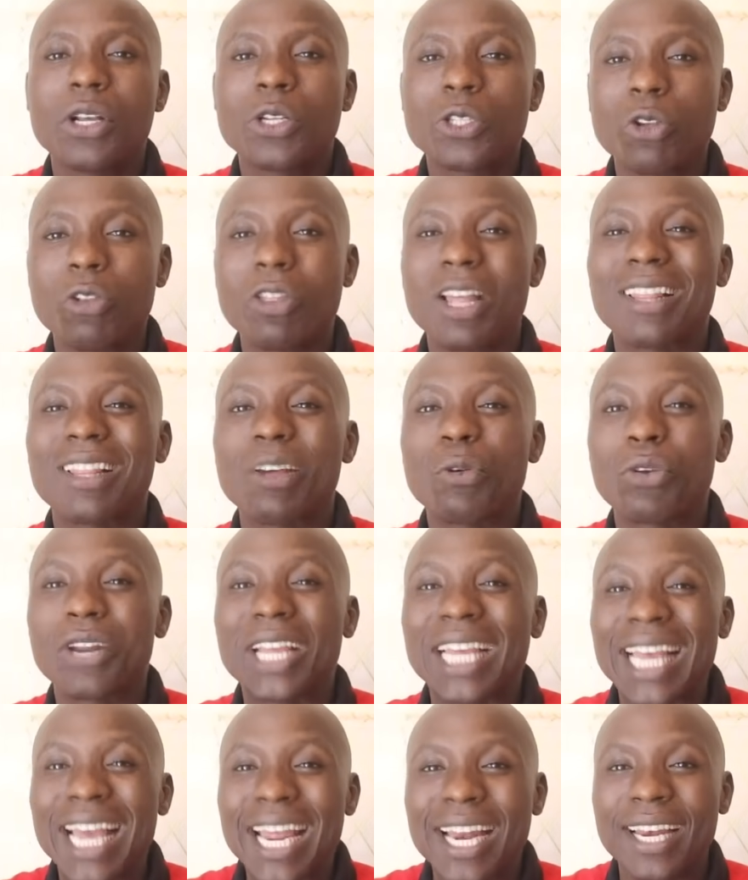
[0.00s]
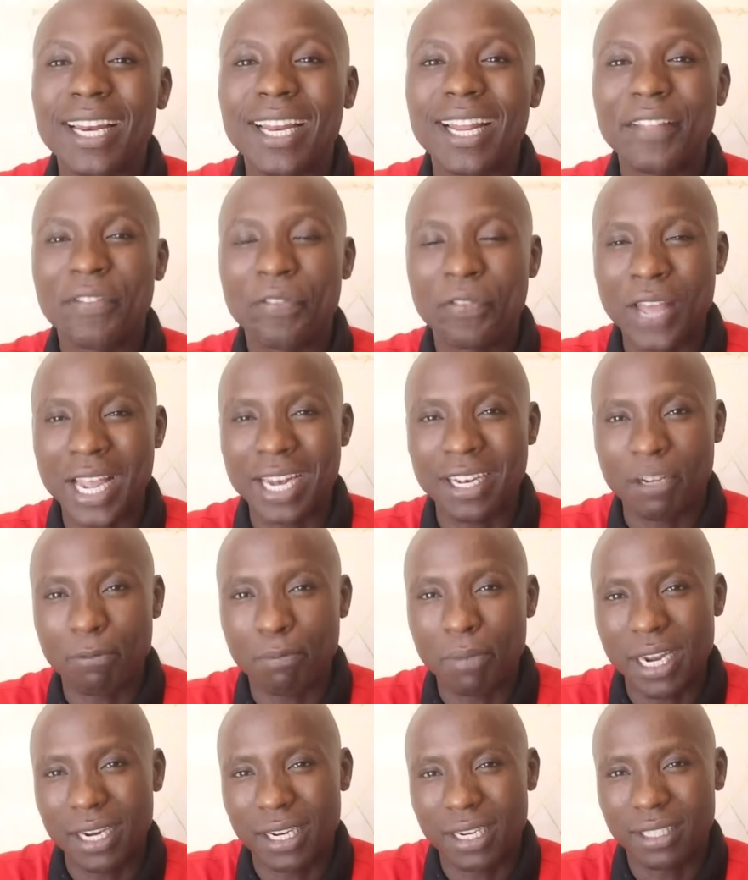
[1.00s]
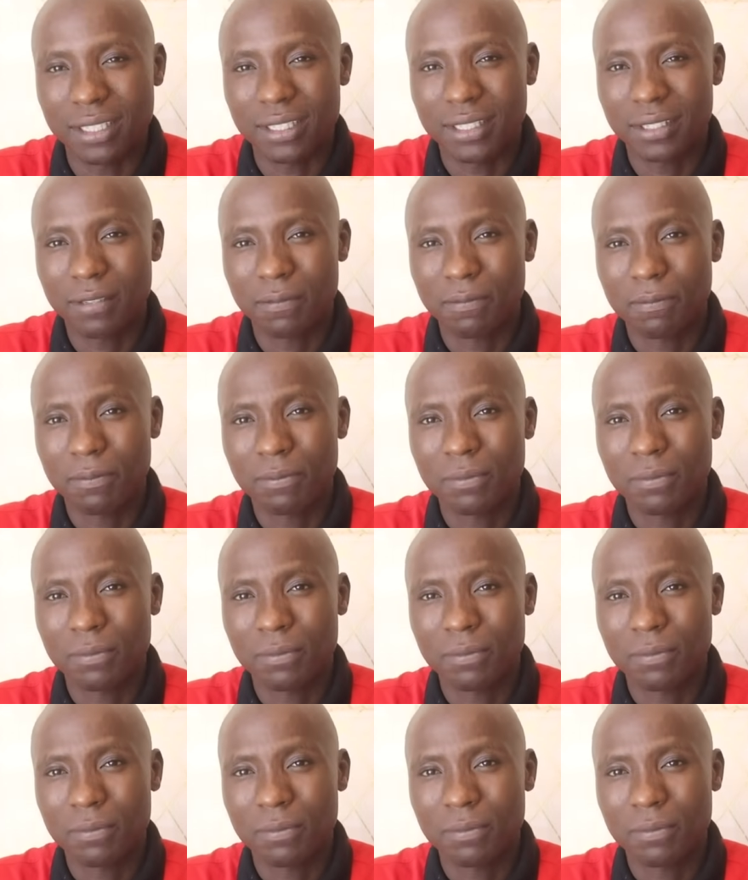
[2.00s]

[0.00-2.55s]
so that they would regain their independence.